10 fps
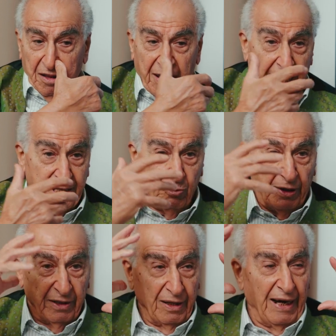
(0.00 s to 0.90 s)
That's
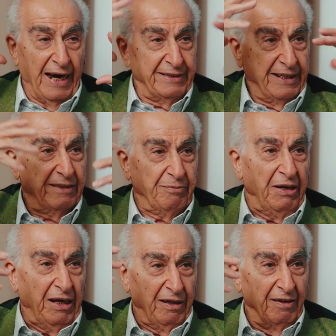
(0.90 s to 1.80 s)
when the light hit
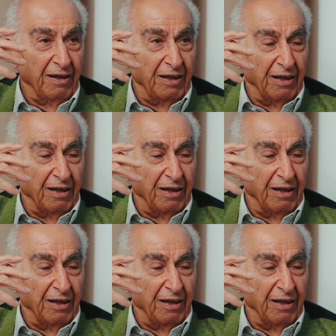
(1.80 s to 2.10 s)
me.